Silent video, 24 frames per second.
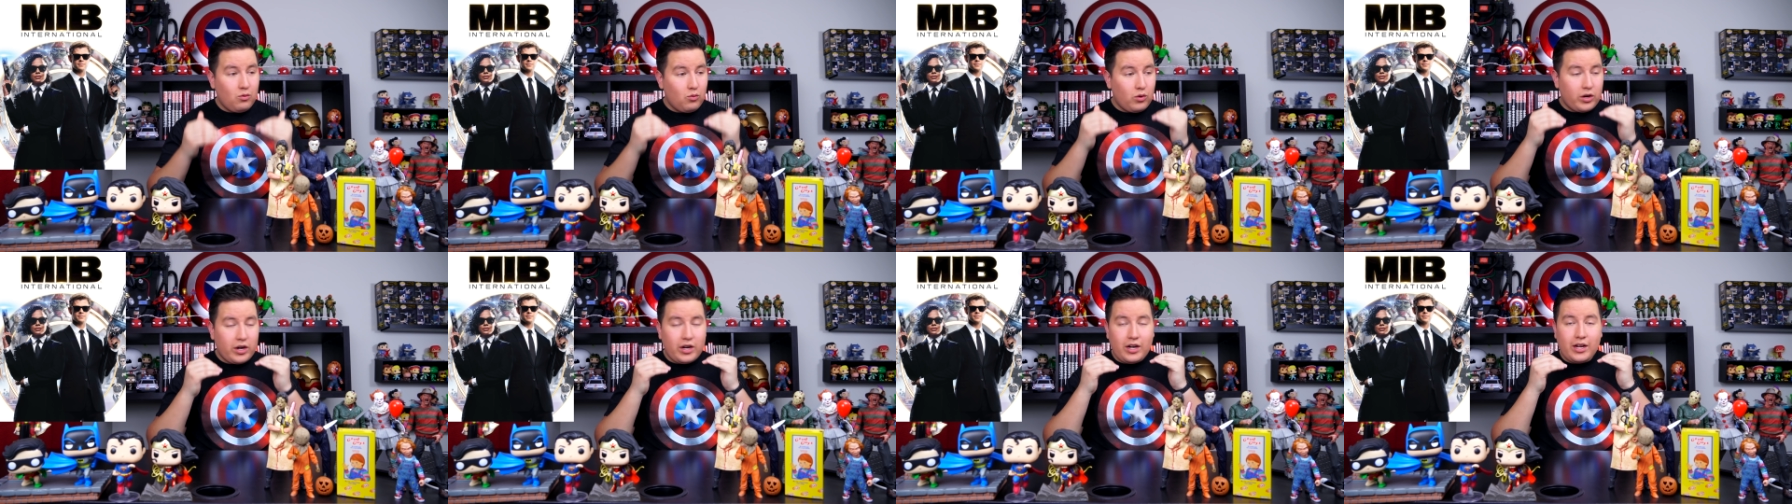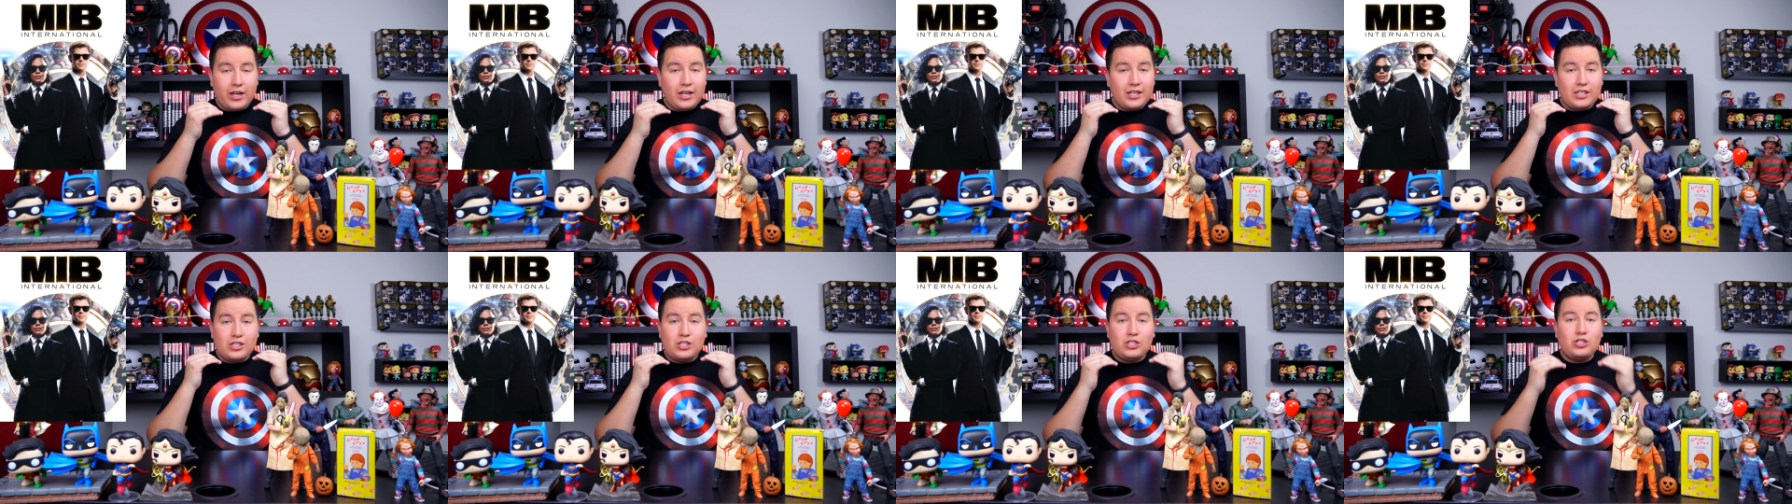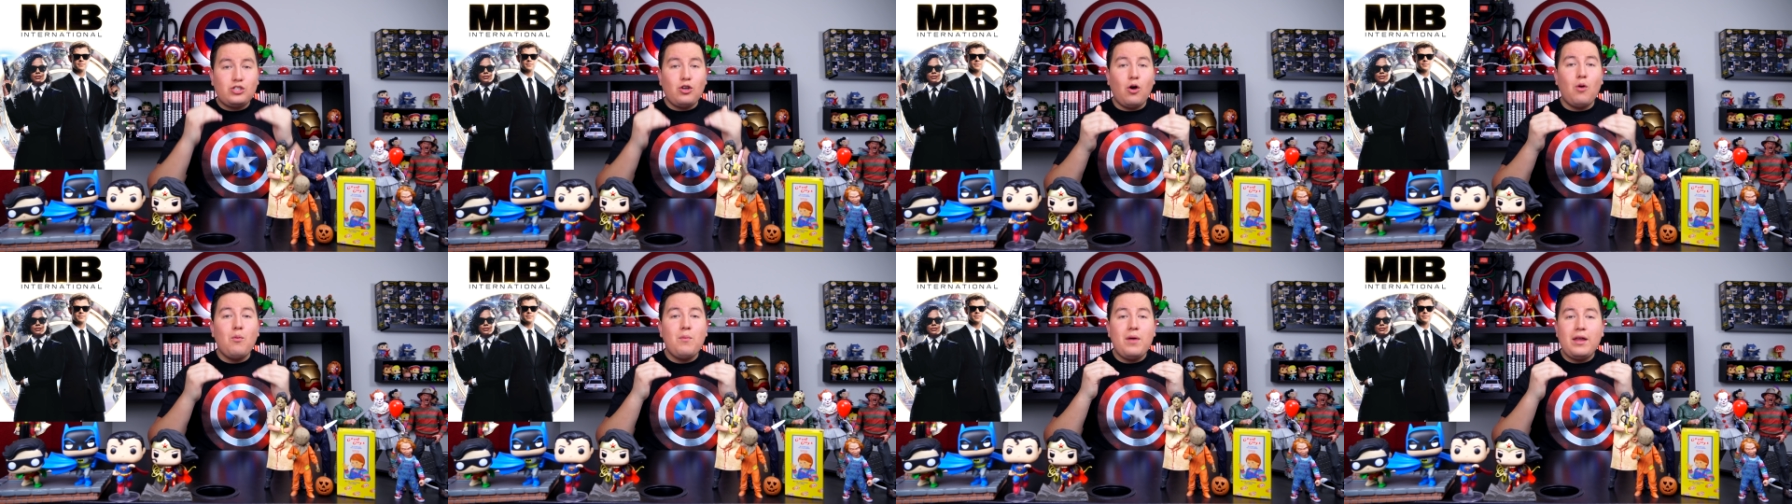We're going to get
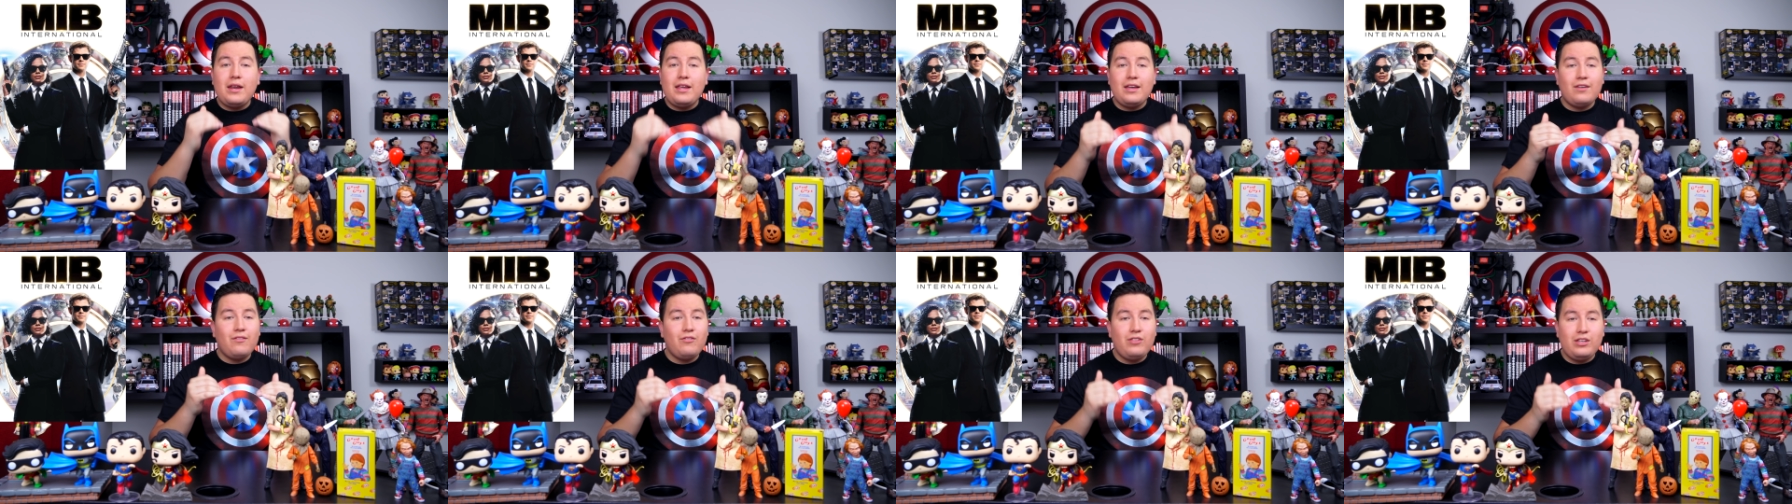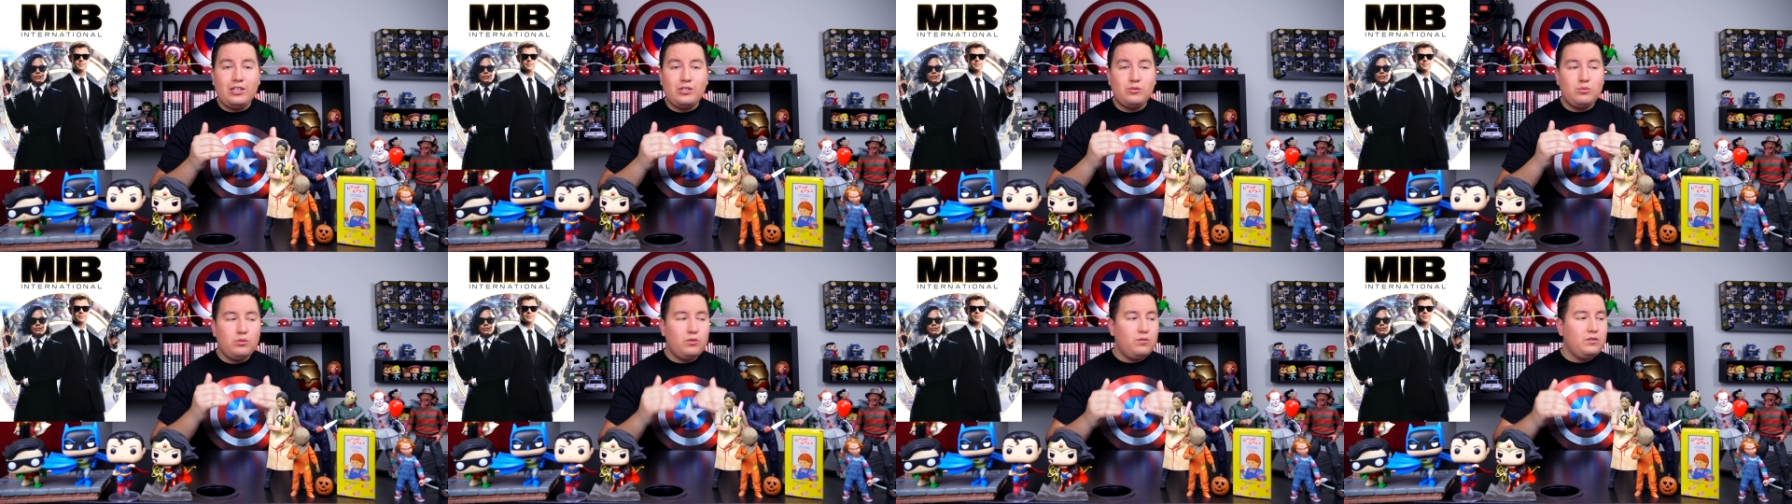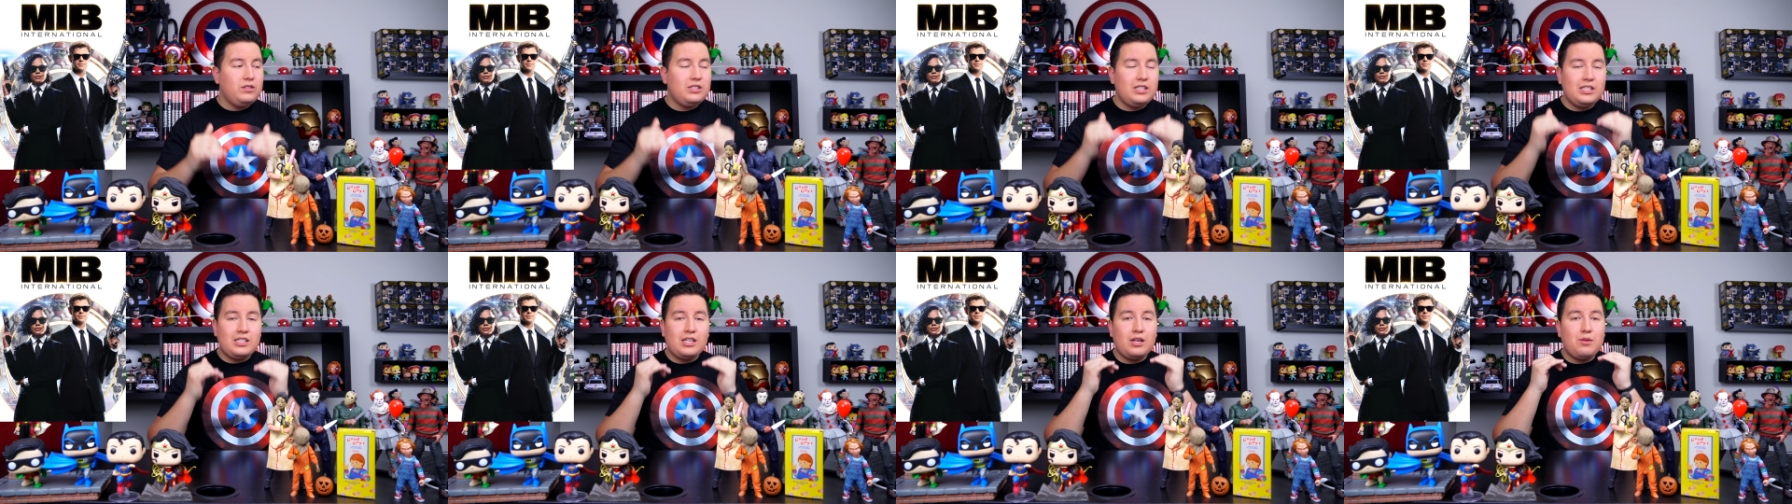so many of these
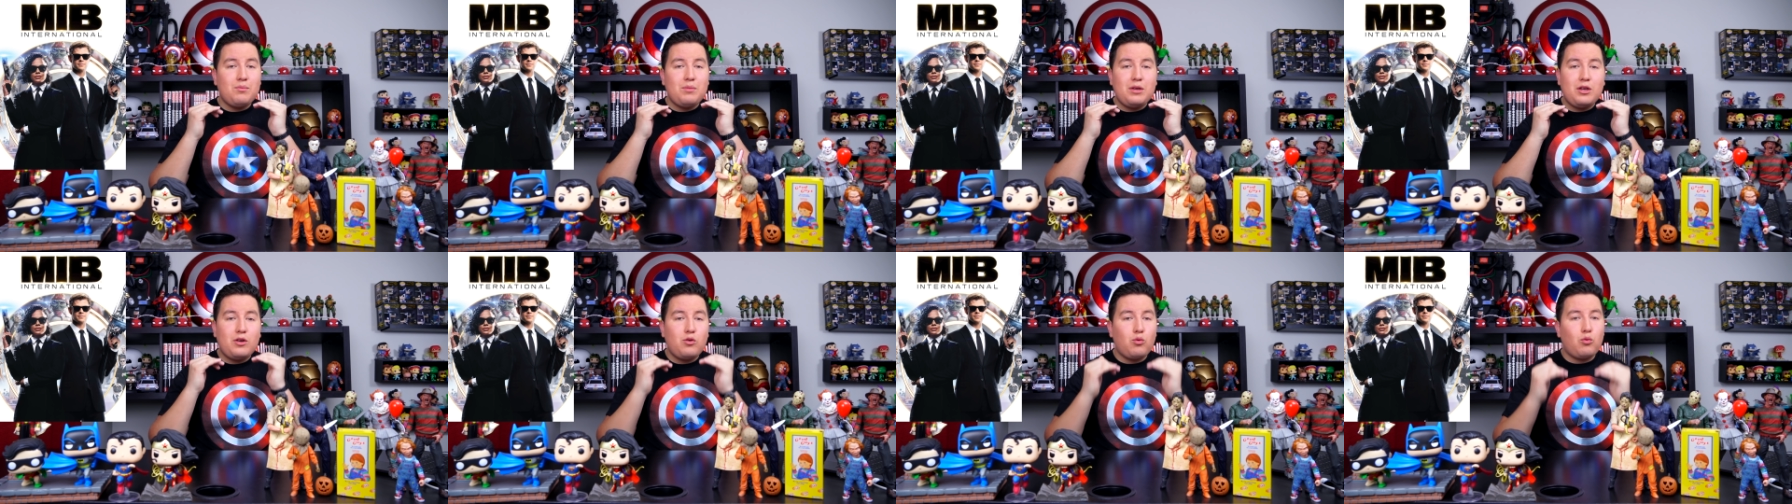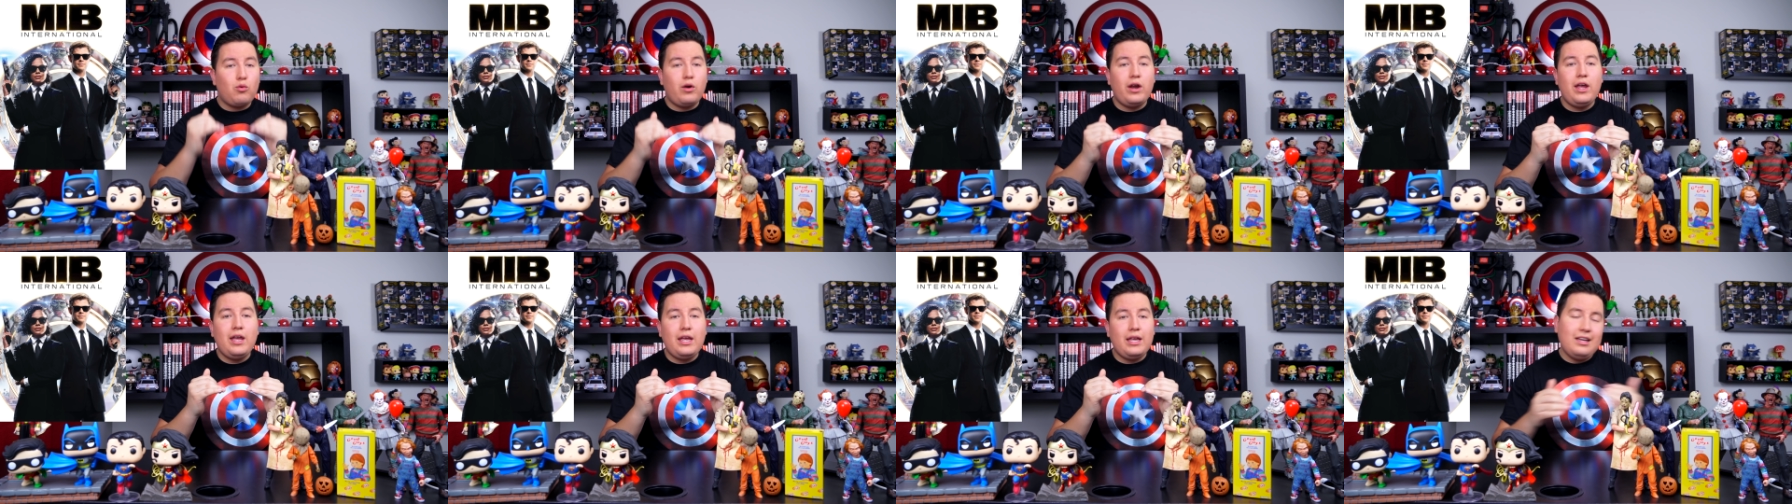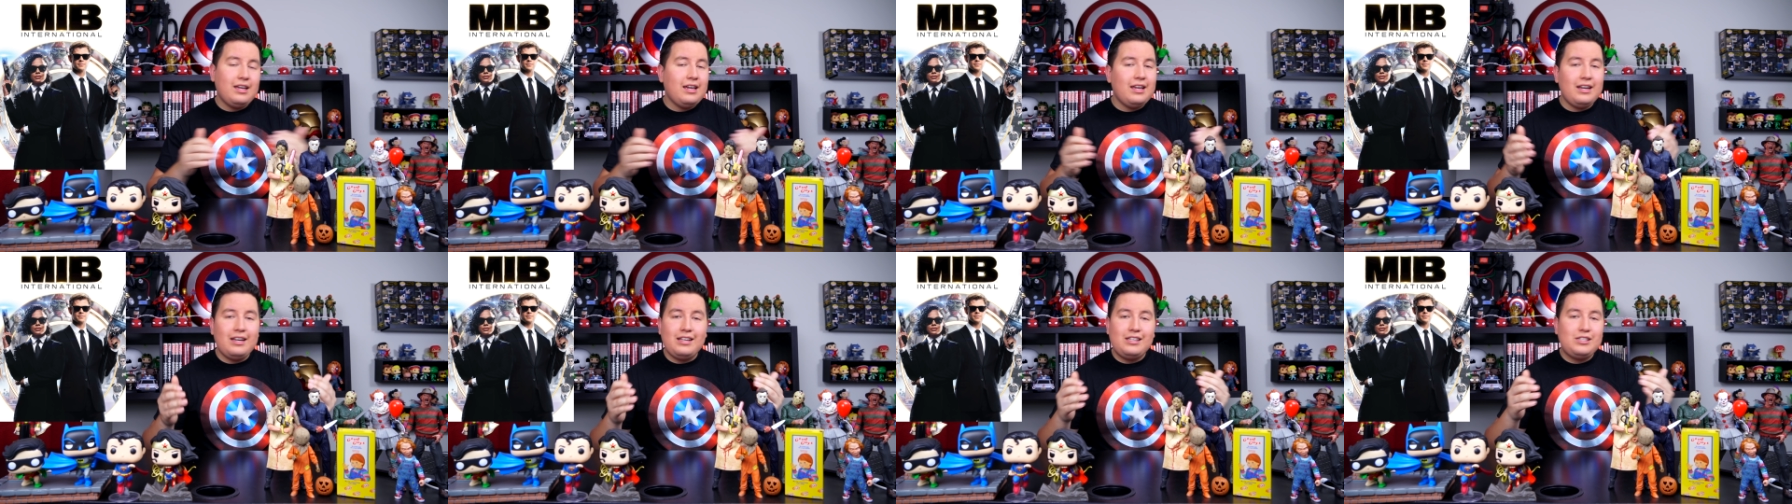movies. It's going to be great.
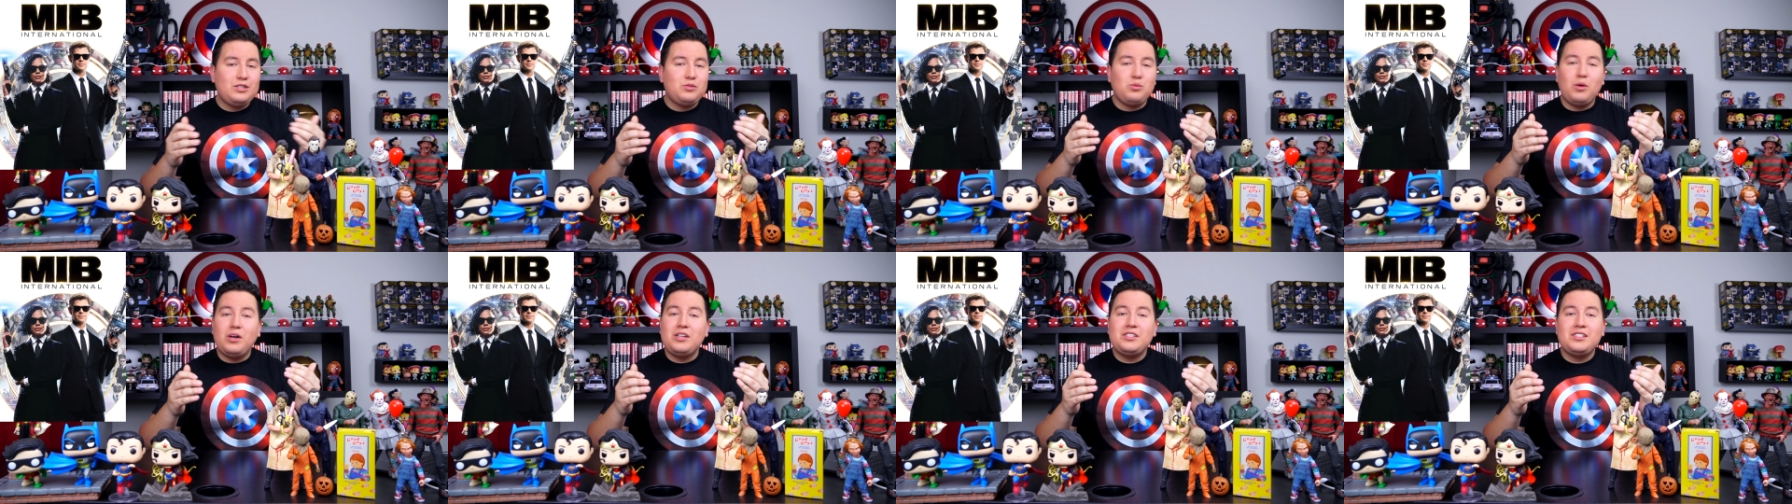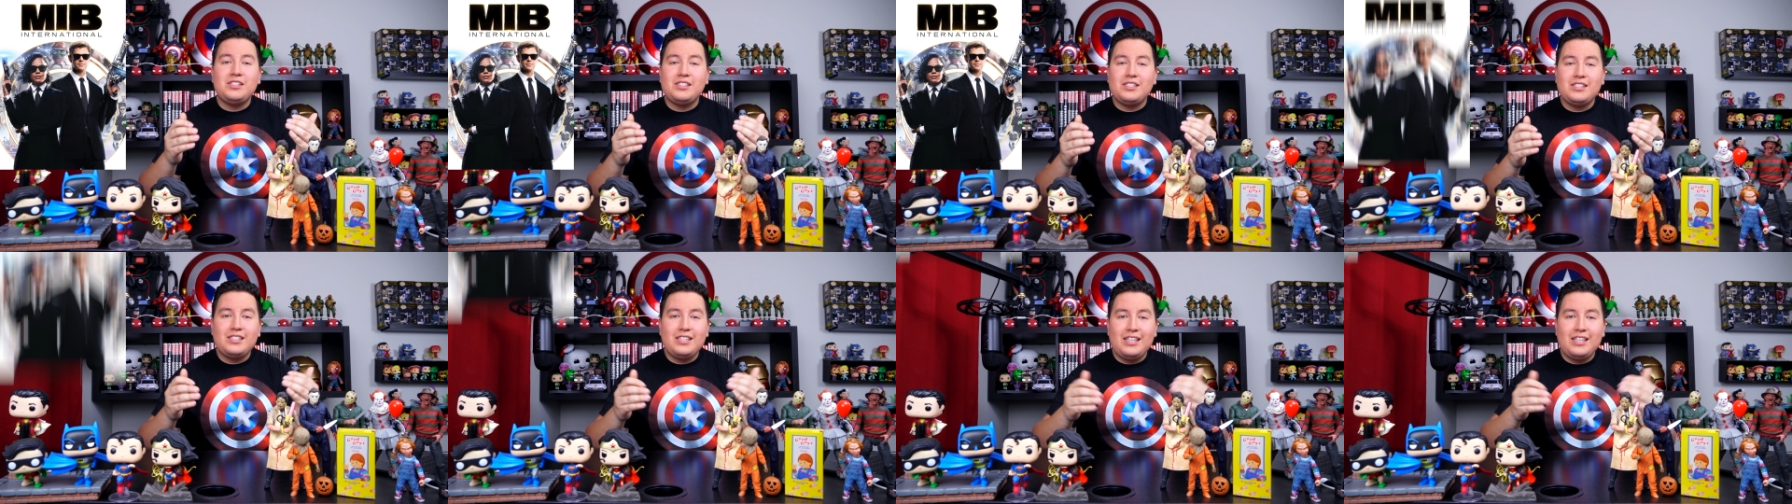And it just wasn't.